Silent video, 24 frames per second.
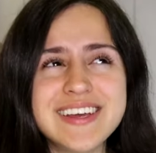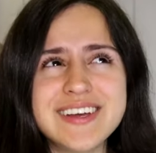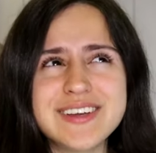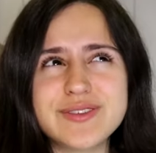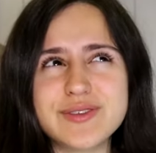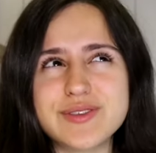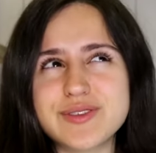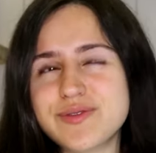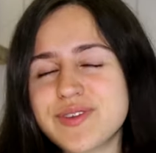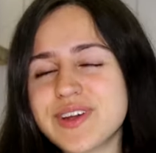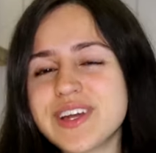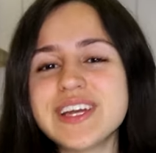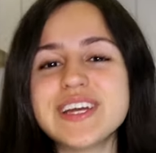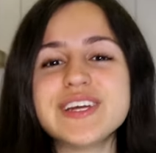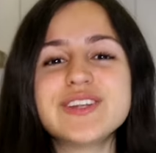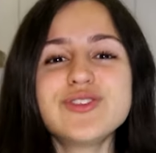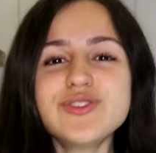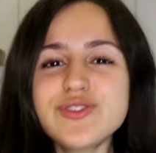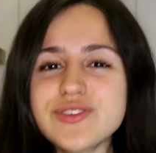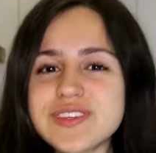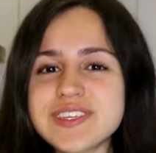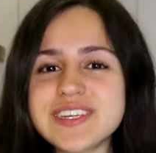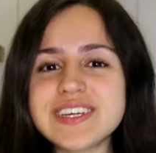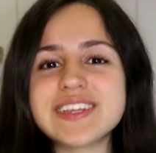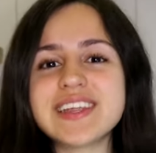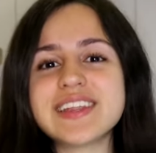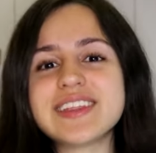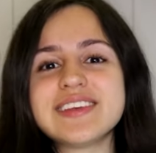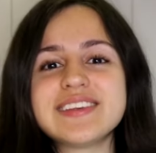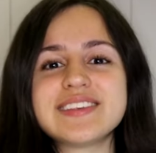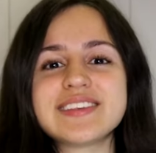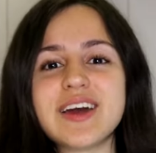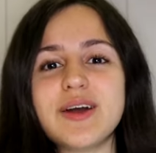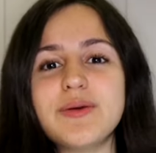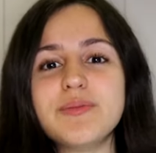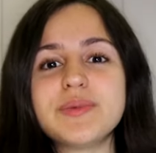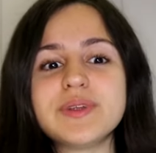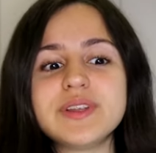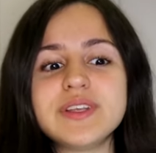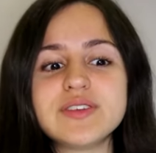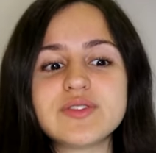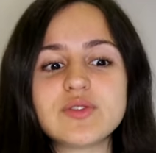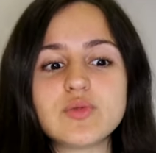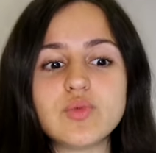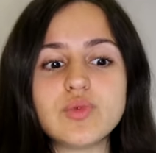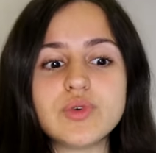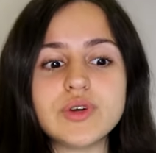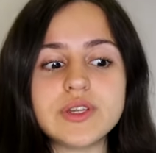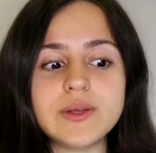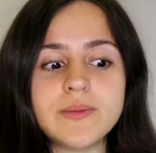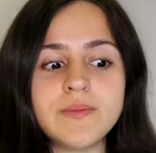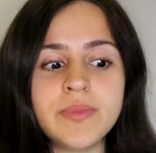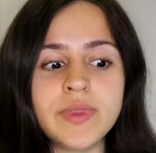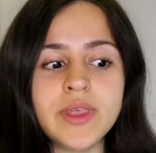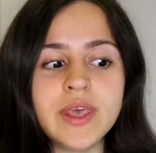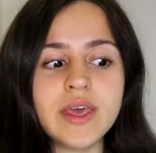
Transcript: So it's very interesting that these companies would